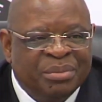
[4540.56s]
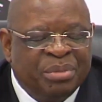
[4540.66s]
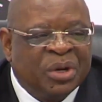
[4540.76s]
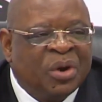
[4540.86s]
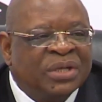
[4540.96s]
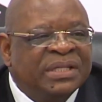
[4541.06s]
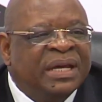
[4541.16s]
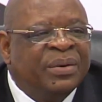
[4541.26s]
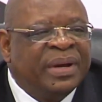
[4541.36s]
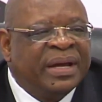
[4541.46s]
because
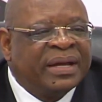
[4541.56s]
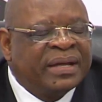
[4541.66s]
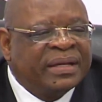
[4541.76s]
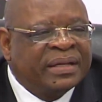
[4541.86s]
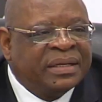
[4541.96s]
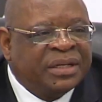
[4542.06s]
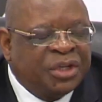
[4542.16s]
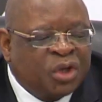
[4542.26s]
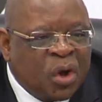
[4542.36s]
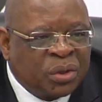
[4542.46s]
they were
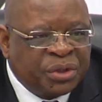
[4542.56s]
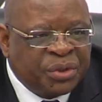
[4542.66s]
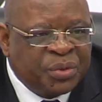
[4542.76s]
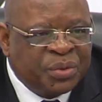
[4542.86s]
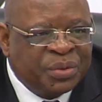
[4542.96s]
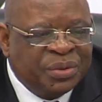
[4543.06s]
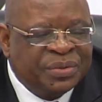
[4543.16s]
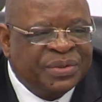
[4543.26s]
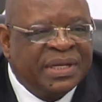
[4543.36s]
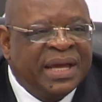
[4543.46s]
talked
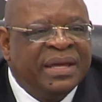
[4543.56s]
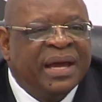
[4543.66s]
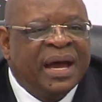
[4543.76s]
to say,